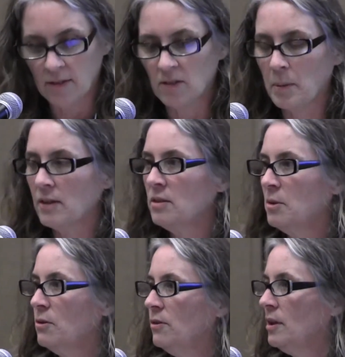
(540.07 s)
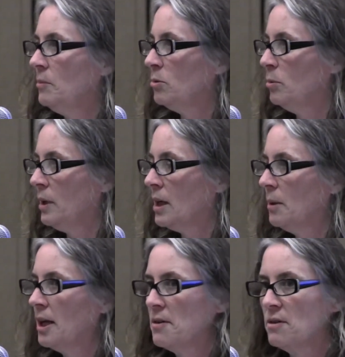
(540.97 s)
I suspect some of those themes will be
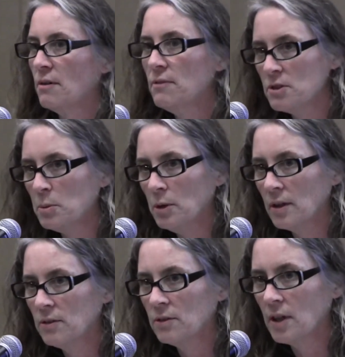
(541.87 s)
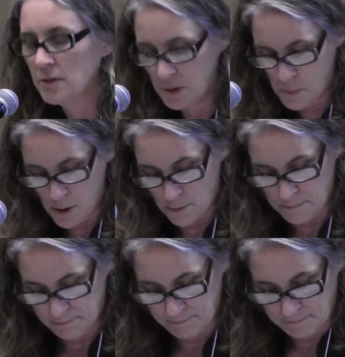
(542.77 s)
coming out in our fishbowl exercise tomorrow.